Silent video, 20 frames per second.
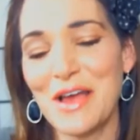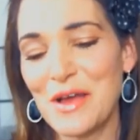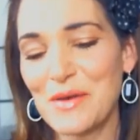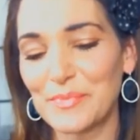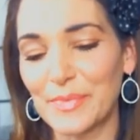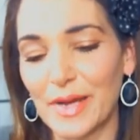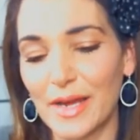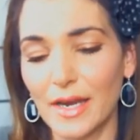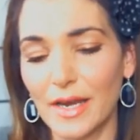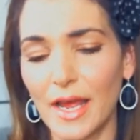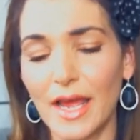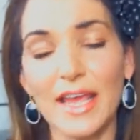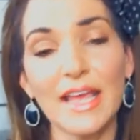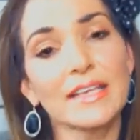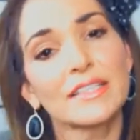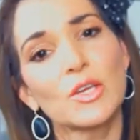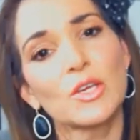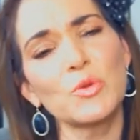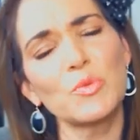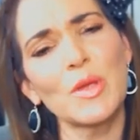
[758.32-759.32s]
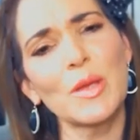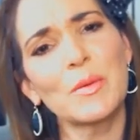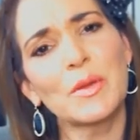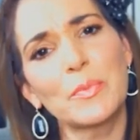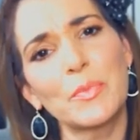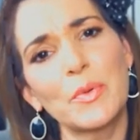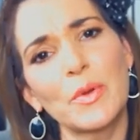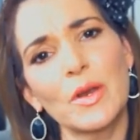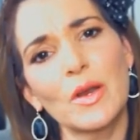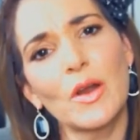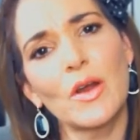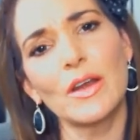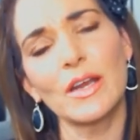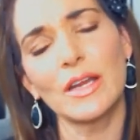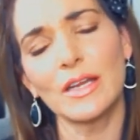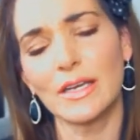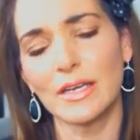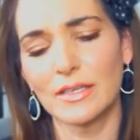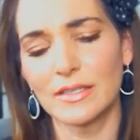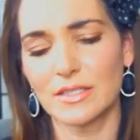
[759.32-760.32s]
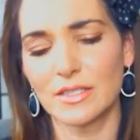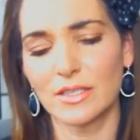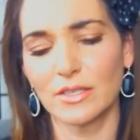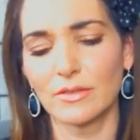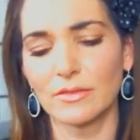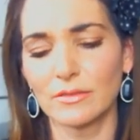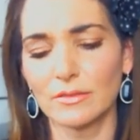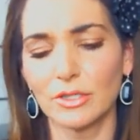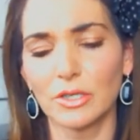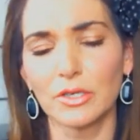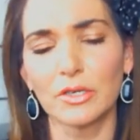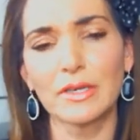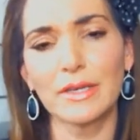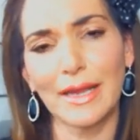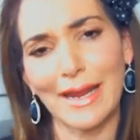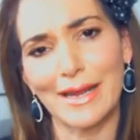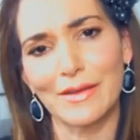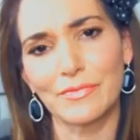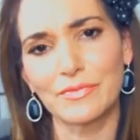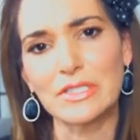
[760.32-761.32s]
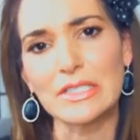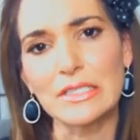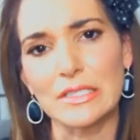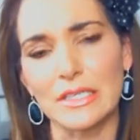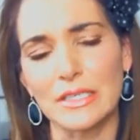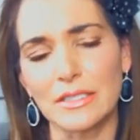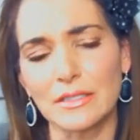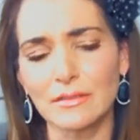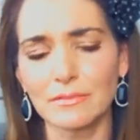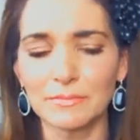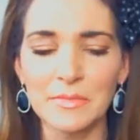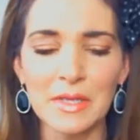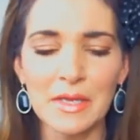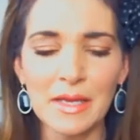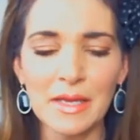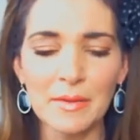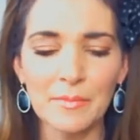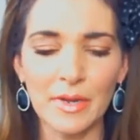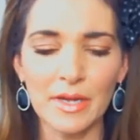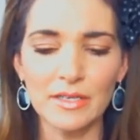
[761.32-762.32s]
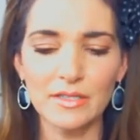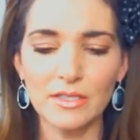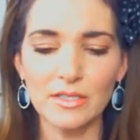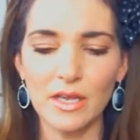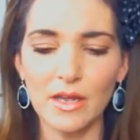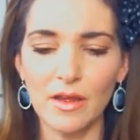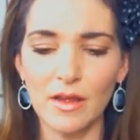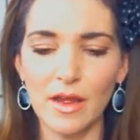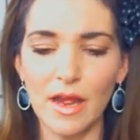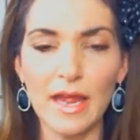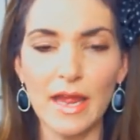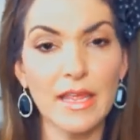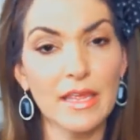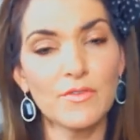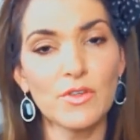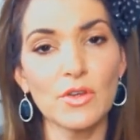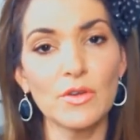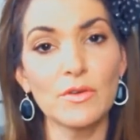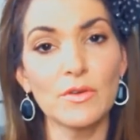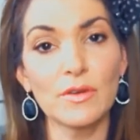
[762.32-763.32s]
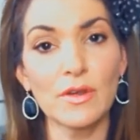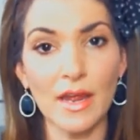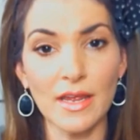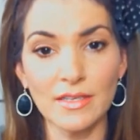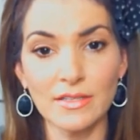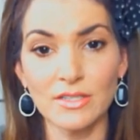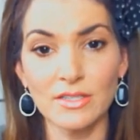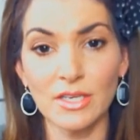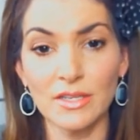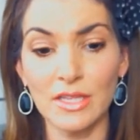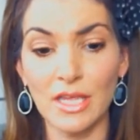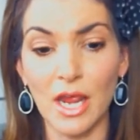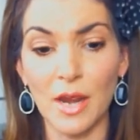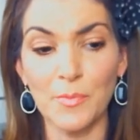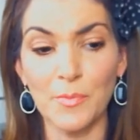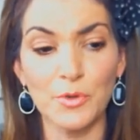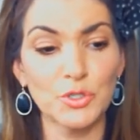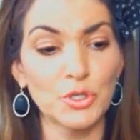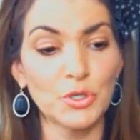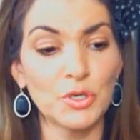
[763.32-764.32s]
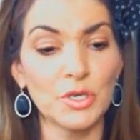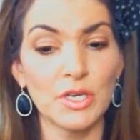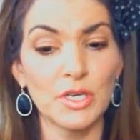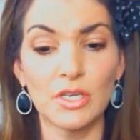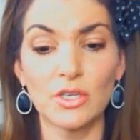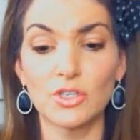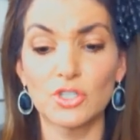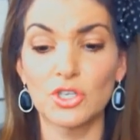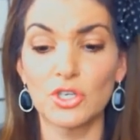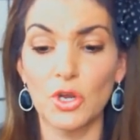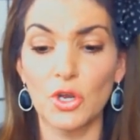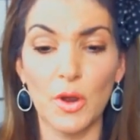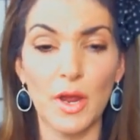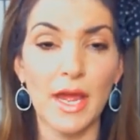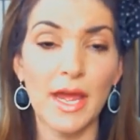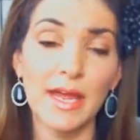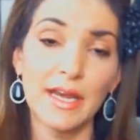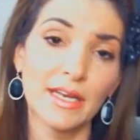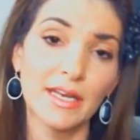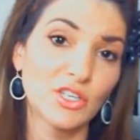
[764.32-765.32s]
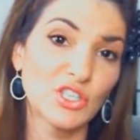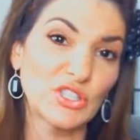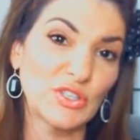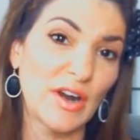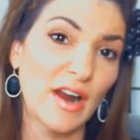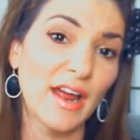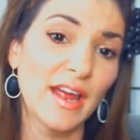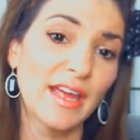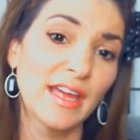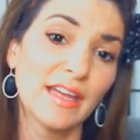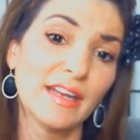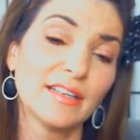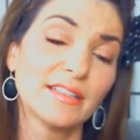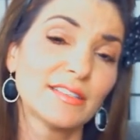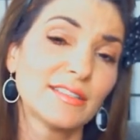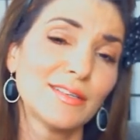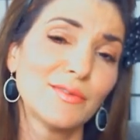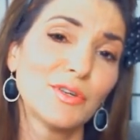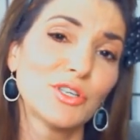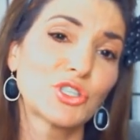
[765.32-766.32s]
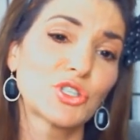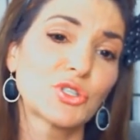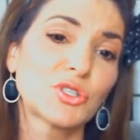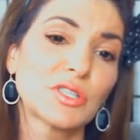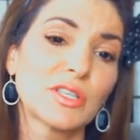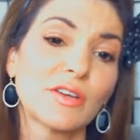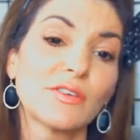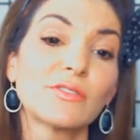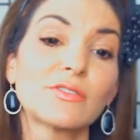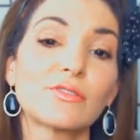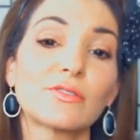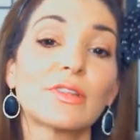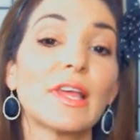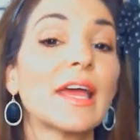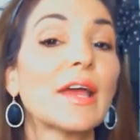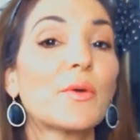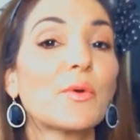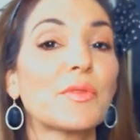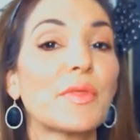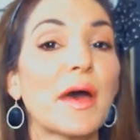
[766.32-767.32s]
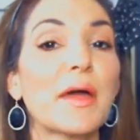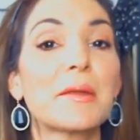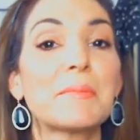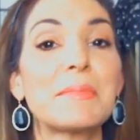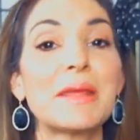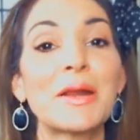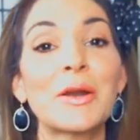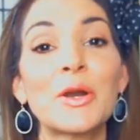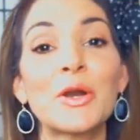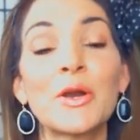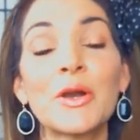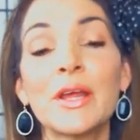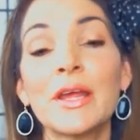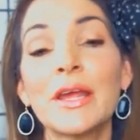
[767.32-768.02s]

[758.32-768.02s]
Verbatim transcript: But I guess I would be able to put it on and still look half decent. But I give you guys the opportunity. You should go ahead and try it. See what your skills are like without a mirror.